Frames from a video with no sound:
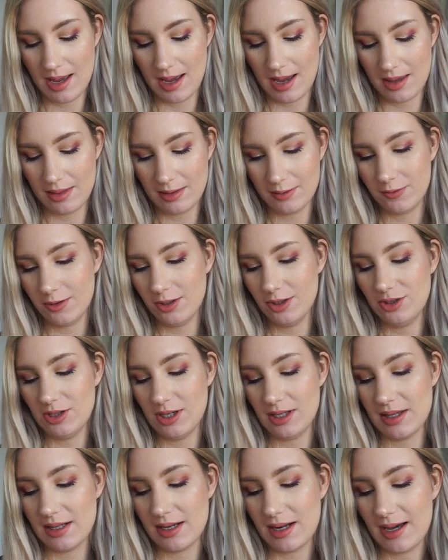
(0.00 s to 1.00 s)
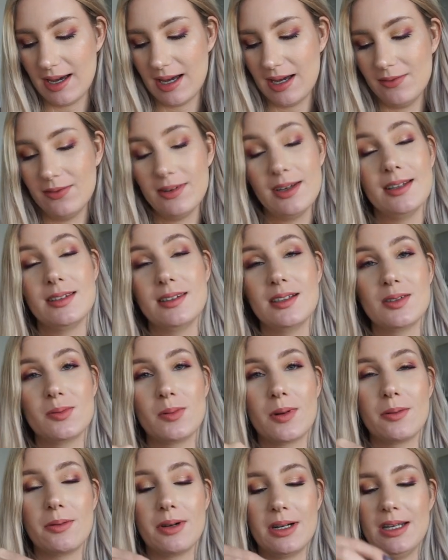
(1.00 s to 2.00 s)
And the first shade that I have is this
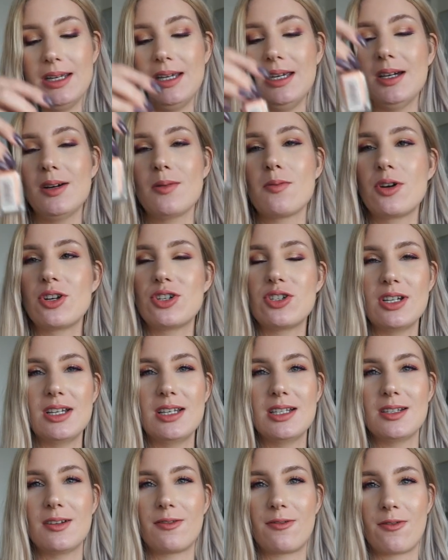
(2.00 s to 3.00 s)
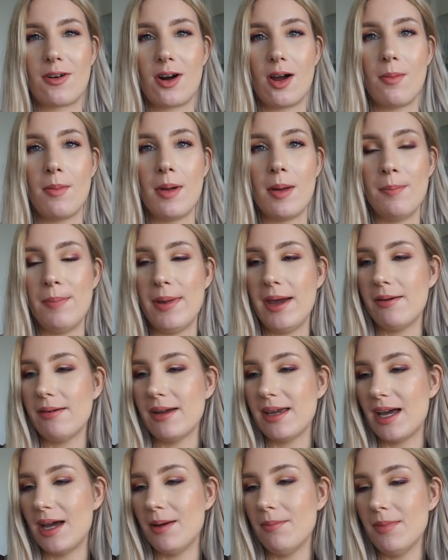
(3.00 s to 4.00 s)
one right here, which is from
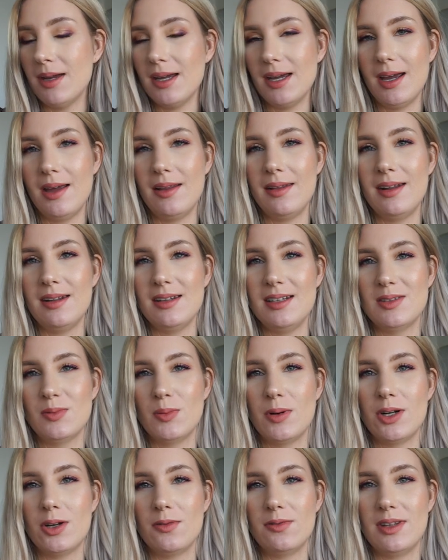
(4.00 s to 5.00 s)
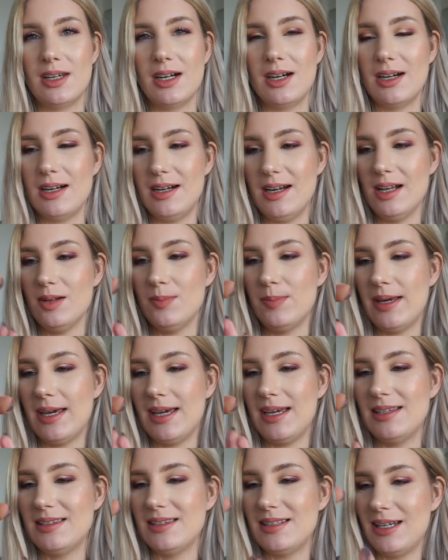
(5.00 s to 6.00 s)
Berry M, and this is one of their nail
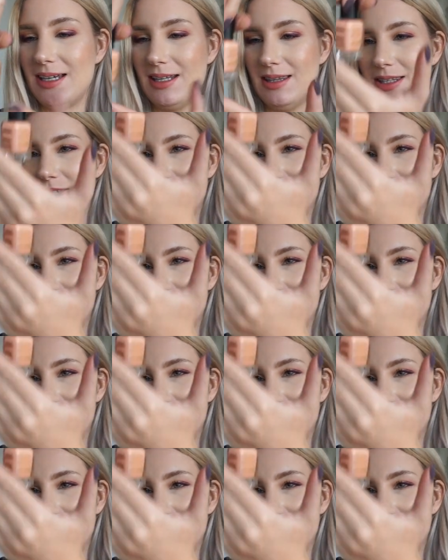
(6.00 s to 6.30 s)
paints in